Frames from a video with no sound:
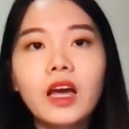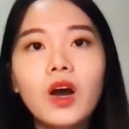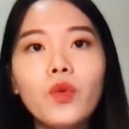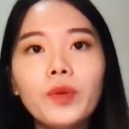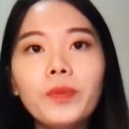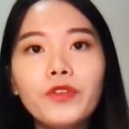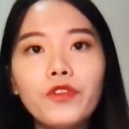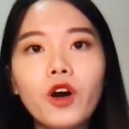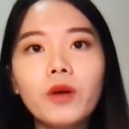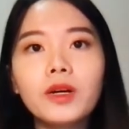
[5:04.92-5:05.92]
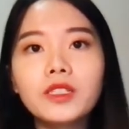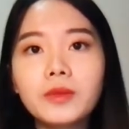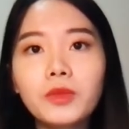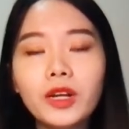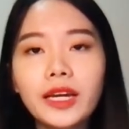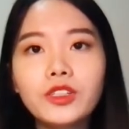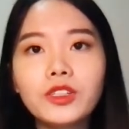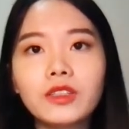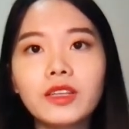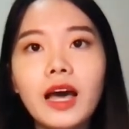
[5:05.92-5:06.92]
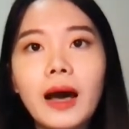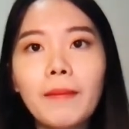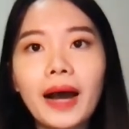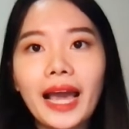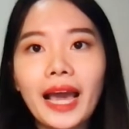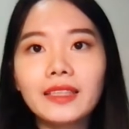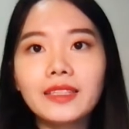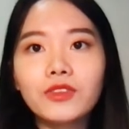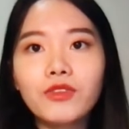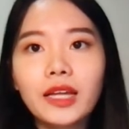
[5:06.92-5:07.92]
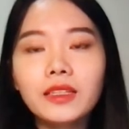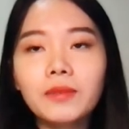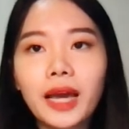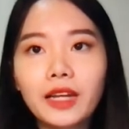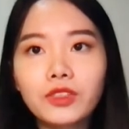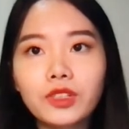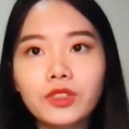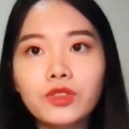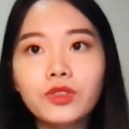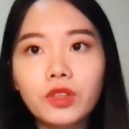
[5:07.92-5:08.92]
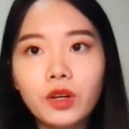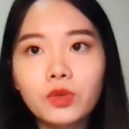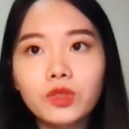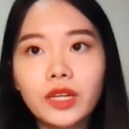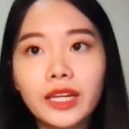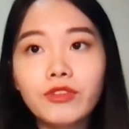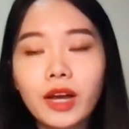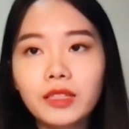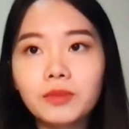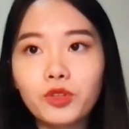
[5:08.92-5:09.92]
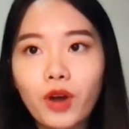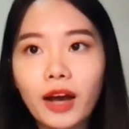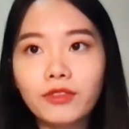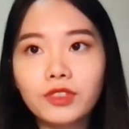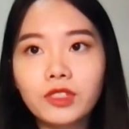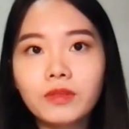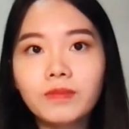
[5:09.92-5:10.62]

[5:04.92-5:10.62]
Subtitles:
We perform a simulation by adding random edges to nodes in random graphs.